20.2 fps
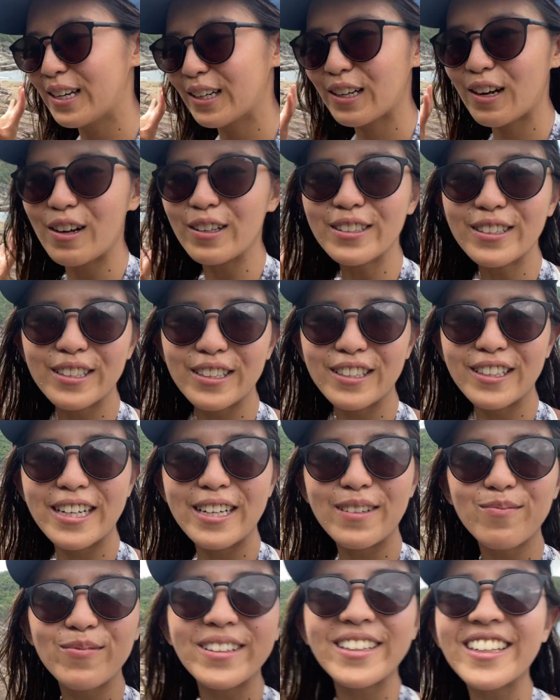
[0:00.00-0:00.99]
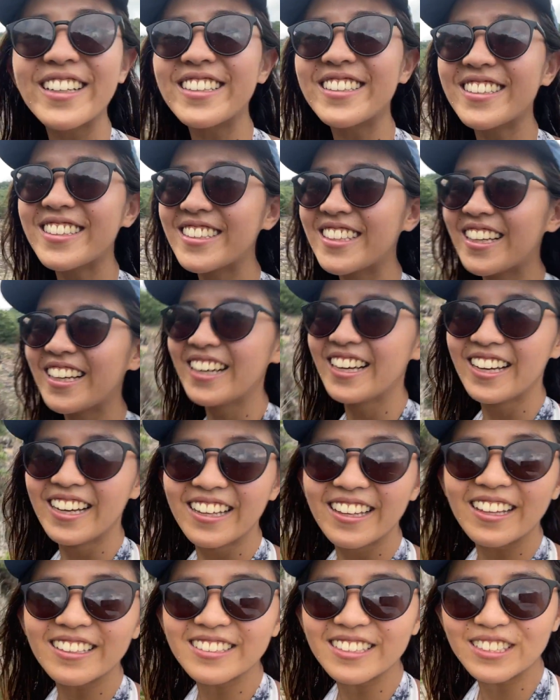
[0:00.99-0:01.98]
coast steering because
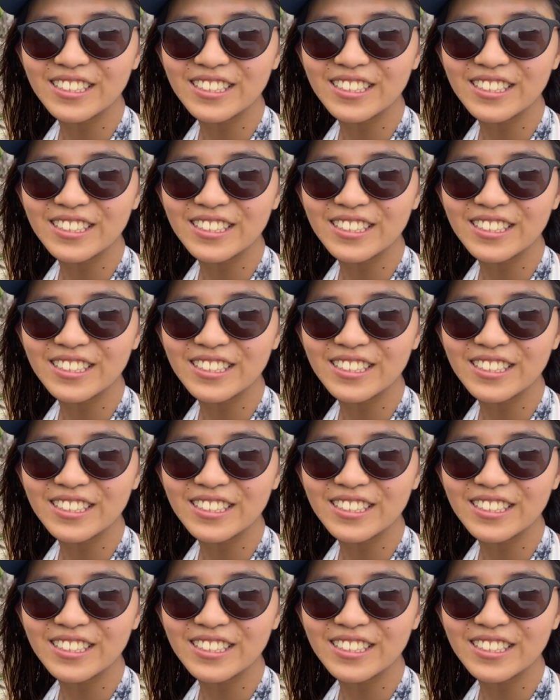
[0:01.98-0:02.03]
there's a